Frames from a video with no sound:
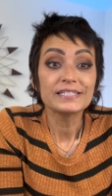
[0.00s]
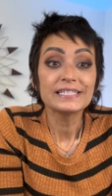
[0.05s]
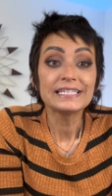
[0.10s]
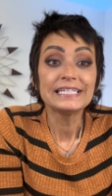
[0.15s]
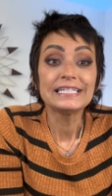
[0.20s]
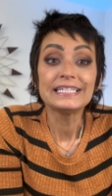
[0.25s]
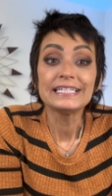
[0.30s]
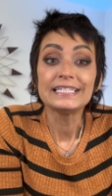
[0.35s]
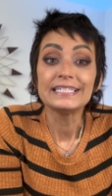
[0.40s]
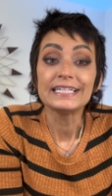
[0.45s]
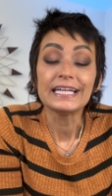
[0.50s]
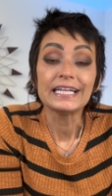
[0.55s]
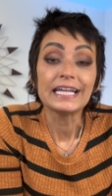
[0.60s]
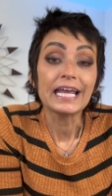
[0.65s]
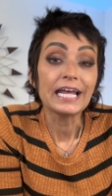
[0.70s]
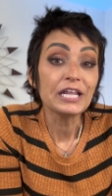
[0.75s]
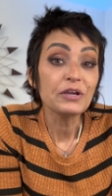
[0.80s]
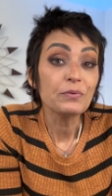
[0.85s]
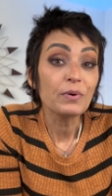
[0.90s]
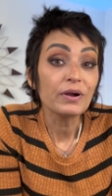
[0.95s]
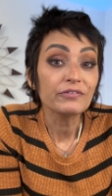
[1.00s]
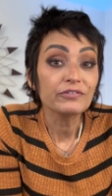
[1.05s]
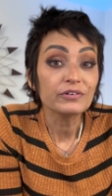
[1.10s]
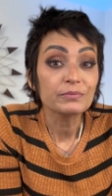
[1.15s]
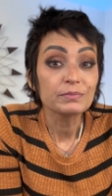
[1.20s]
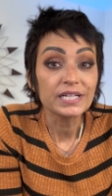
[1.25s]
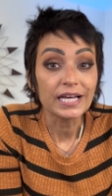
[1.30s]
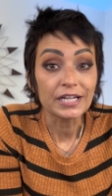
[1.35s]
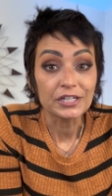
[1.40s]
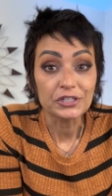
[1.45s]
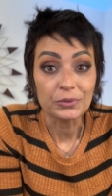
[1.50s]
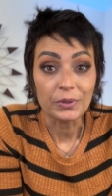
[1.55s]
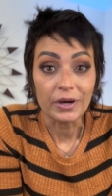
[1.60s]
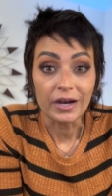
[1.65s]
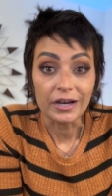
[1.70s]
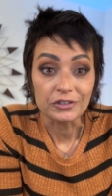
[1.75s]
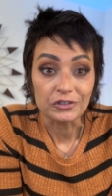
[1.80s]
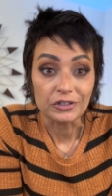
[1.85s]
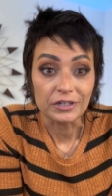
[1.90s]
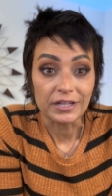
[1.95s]
can contain anywhere from 10 to
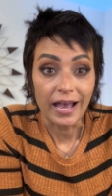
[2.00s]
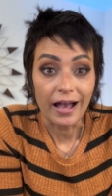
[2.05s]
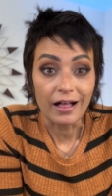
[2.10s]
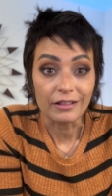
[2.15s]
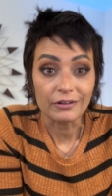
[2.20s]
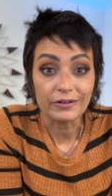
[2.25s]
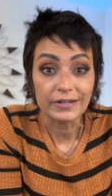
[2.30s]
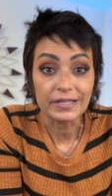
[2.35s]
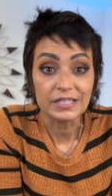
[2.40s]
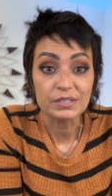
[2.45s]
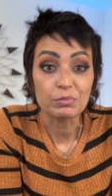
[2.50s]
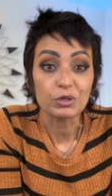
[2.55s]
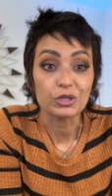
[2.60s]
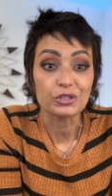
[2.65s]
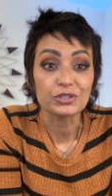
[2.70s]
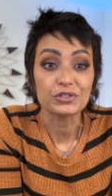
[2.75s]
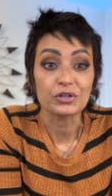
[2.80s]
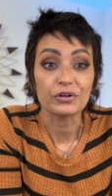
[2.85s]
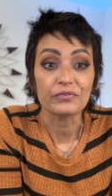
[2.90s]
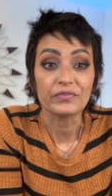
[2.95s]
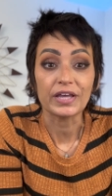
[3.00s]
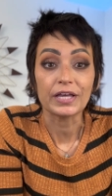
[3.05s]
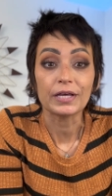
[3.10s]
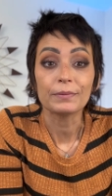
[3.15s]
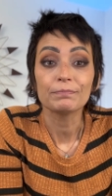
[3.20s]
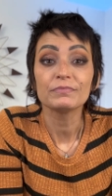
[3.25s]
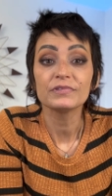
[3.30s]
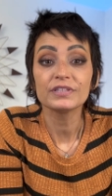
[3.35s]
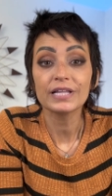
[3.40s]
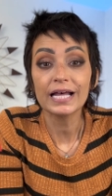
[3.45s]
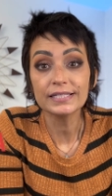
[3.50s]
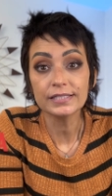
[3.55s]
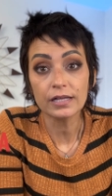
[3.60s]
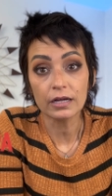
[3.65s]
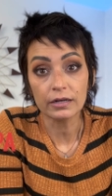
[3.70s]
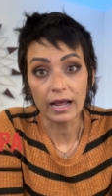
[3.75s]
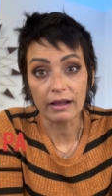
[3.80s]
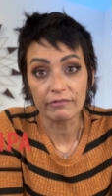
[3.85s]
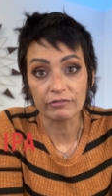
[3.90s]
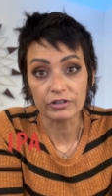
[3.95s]
100 calories per serving, less on
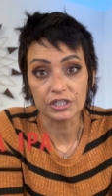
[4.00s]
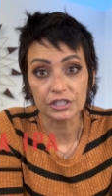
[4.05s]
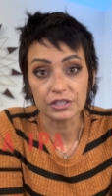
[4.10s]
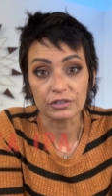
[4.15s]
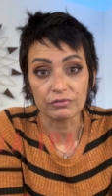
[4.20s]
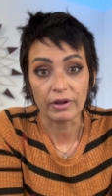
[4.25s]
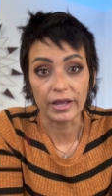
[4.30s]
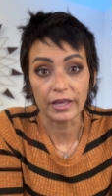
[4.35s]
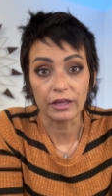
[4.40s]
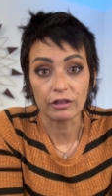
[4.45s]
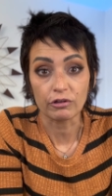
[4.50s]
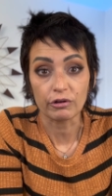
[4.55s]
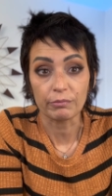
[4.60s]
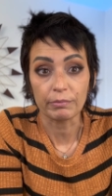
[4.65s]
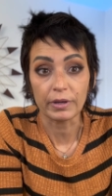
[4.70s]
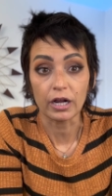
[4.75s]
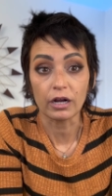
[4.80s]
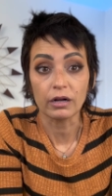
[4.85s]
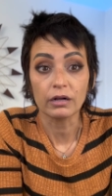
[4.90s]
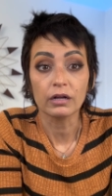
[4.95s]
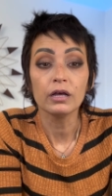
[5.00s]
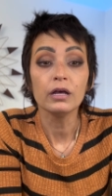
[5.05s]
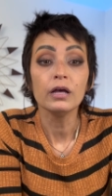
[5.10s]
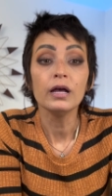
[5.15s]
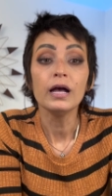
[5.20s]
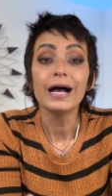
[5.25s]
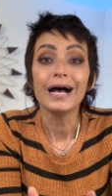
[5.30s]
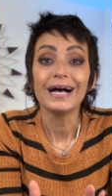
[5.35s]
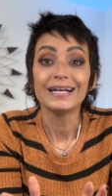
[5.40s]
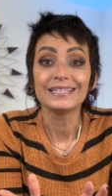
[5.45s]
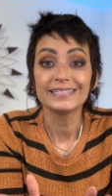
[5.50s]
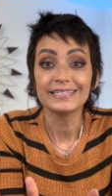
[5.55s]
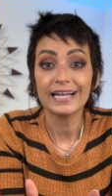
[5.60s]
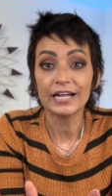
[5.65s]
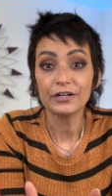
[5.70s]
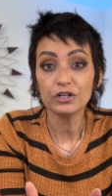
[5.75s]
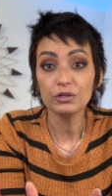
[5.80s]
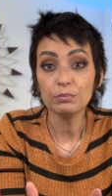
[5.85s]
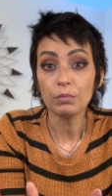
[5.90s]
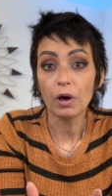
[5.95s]
average than regular beer. A
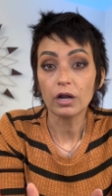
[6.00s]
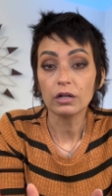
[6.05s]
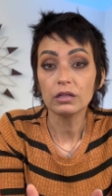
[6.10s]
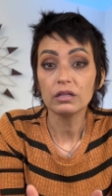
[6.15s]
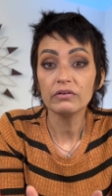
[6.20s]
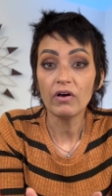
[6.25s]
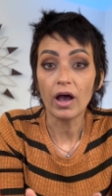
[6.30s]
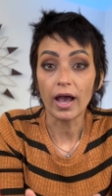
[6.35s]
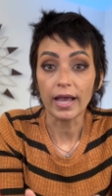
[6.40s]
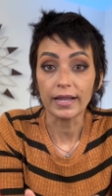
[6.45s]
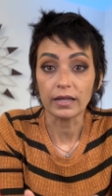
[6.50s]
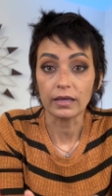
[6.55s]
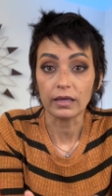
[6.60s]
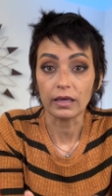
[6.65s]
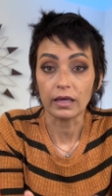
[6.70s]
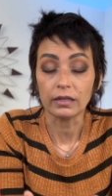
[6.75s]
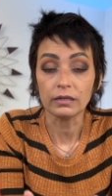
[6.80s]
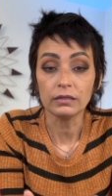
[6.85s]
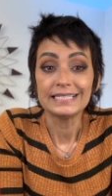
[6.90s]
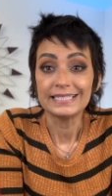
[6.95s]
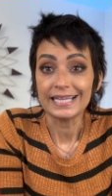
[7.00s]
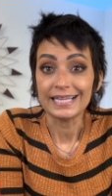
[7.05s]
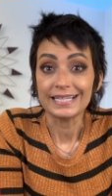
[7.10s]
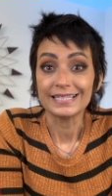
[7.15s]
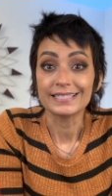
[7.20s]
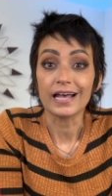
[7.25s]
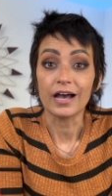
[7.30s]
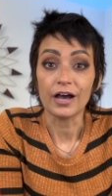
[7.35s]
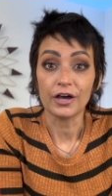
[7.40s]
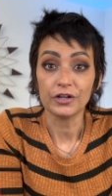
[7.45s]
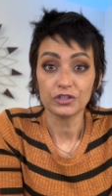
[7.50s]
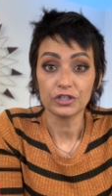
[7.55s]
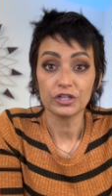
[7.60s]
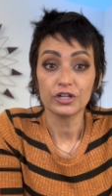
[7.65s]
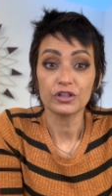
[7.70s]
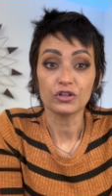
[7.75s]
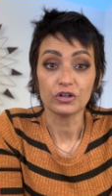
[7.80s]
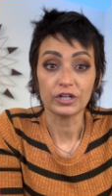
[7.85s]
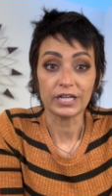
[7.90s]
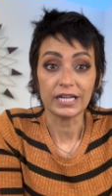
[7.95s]
standard bottle of Heineken contains
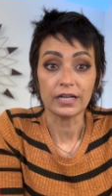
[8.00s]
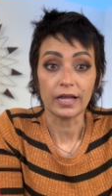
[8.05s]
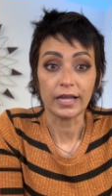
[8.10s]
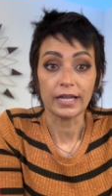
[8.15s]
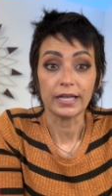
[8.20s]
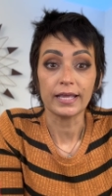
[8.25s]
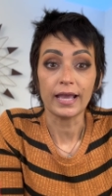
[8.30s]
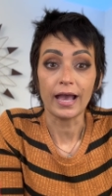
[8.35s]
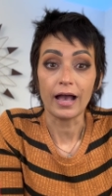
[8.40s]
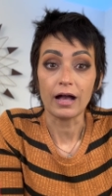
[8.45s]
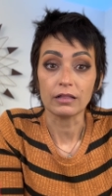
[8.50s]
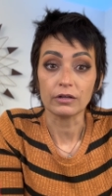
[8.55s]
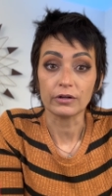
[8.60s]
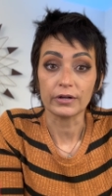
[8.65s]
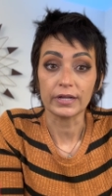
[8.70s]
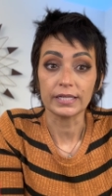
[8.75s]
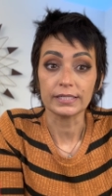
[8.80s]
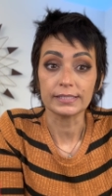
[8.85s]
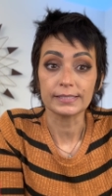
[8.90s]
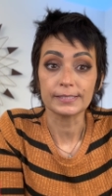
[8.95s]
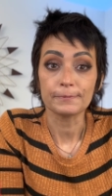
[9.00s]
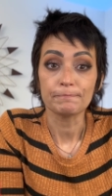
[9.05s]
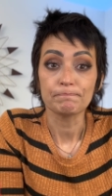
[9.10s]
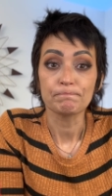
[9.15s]
139 calories,